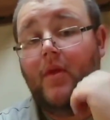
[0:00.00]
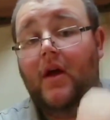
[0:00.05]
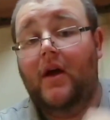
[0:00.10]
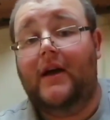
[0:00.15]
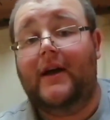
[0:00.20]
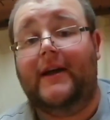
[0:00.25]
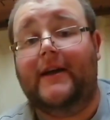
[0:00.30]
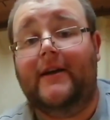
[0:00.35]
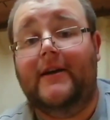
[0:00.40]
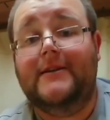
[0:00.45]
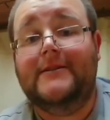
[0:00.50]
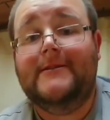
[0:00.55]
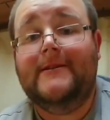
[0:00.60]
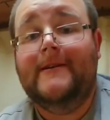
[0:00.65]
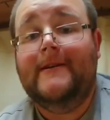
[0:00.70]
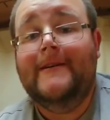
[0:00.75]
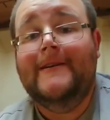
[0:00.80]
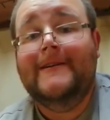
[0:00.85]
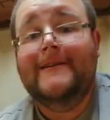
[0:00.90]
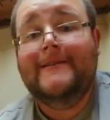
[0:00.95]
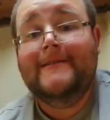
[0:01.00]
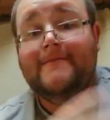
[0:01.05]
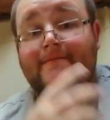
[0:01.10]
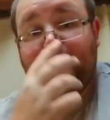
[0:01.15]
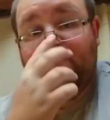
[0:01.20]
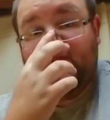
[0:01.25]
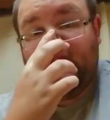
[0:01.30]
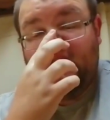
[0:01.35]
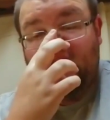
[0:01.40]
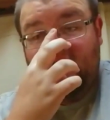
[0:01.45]
Okay guys,
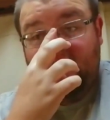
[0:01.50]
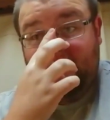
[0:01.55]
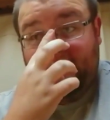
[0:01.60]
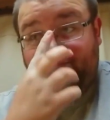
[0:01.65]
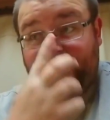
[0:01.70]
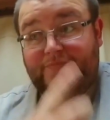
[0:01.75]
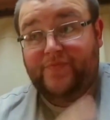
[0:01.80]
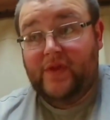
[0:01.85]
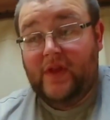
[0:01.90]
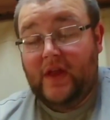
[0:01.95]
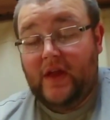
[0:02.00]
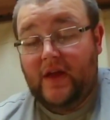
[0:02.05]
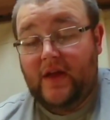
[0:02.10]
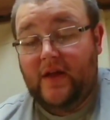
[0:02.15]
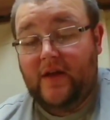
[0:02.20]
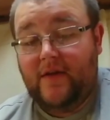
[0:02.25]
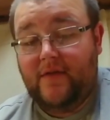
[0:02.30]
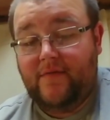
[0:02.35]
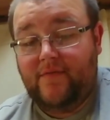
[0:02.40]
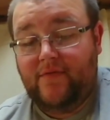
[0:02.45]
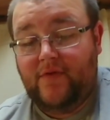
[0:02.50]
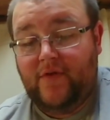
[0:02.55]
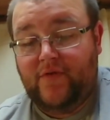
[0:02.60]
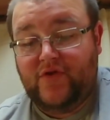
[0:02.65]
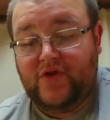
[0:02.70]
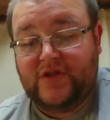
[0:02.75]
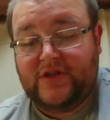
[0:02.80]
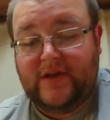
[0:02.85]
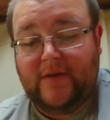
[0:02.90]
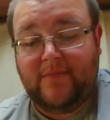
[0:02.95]
so you've
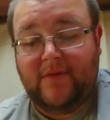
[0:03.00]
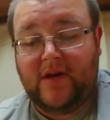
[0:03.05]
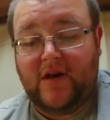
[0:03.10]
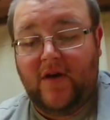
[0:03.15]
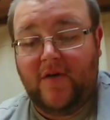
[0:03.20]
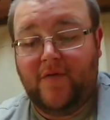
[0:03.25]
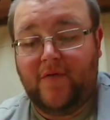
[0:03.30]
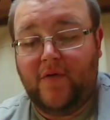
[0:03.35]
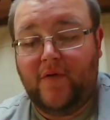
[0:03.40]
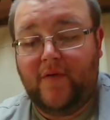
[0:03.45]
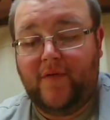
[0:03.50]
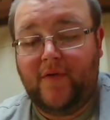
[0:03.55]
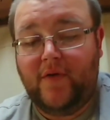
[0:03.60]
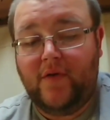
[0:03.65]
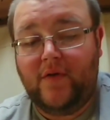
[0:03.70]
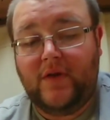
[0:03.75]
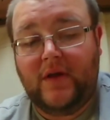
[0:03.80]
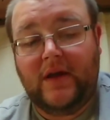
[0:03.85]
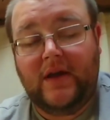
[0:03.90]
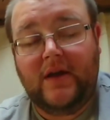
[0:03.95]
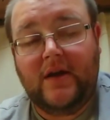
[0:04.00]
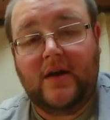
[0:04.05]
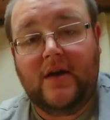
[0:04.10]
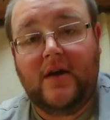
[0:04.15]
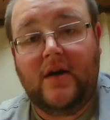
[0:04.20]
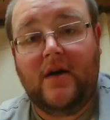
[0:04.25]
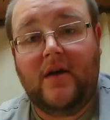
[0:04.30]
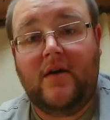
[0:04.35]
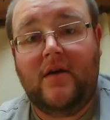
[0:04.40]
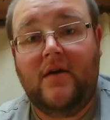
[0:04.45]
just seen me go through a few of
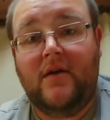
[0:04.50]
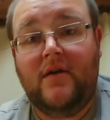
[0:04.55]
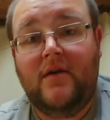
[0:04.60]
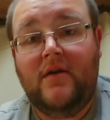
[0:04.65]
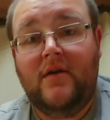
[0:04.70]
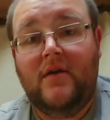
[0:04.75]
the